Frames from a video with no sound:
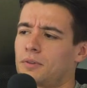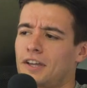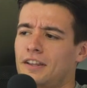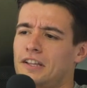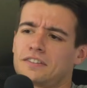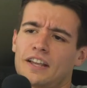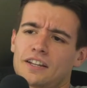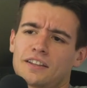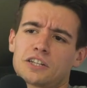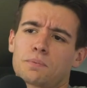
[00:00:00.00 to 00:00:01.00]
with that. That yeah.
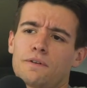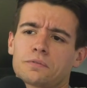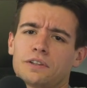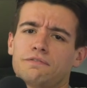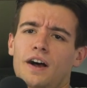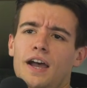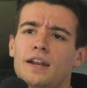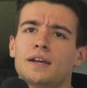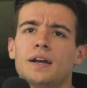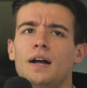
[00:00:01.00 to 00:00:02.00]
that that's perfectly
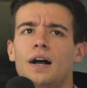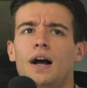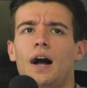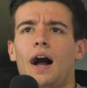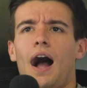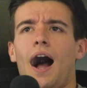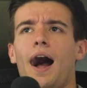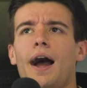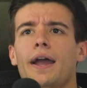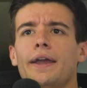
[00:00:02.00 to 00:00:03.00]
fine.
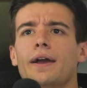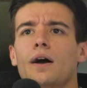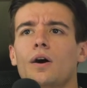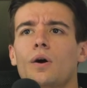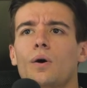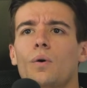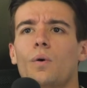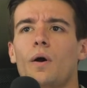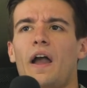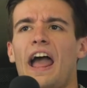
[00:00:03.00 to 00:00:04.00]
I
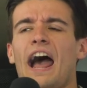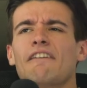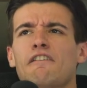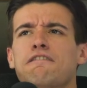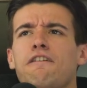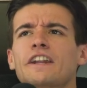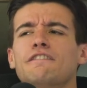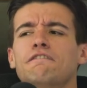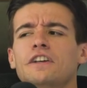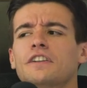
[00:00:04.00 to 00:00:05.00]
have a
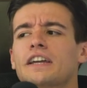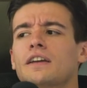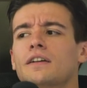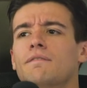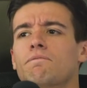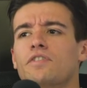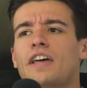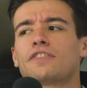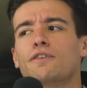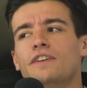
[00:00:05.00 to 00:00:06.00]
funny feeling
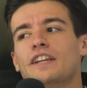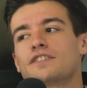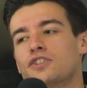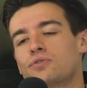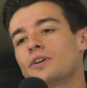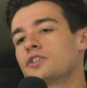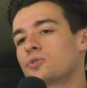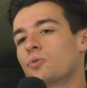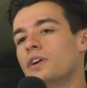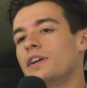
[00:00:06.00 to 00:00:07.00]
that the Venus and Serena
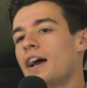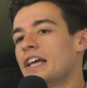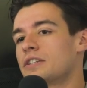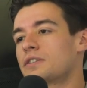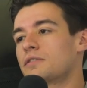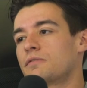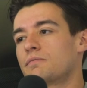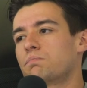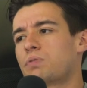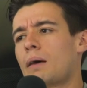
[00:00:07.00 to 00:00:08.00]
story has
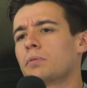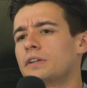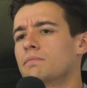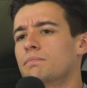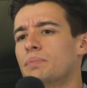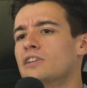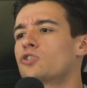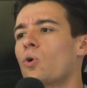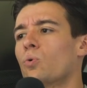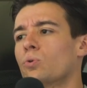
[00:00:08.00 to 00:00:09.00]
probably
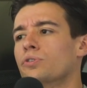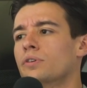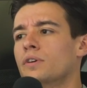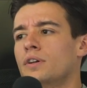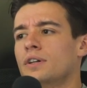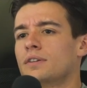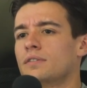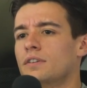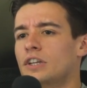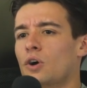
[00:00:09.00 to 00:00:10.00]
been told,
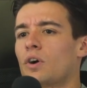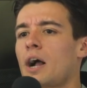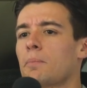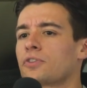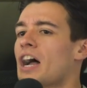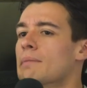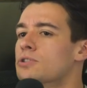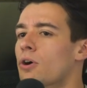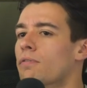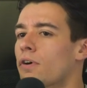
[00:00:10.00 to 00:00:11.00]
you know, a couple
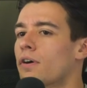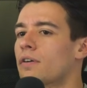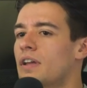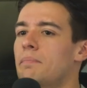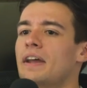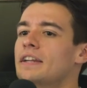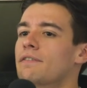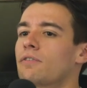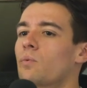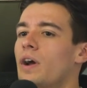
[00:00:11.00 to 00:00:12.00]
times over in many
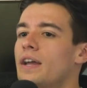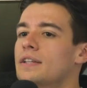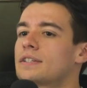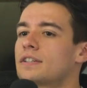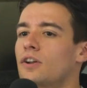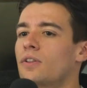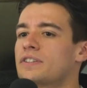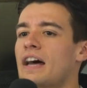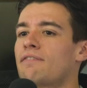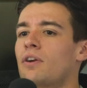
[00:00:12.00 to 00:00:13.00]
different ways. You know,
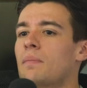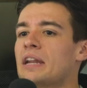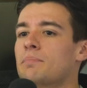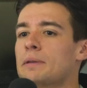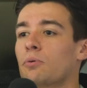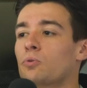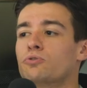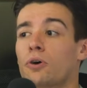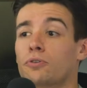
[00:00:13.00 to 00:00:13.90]
there's not very many people who Never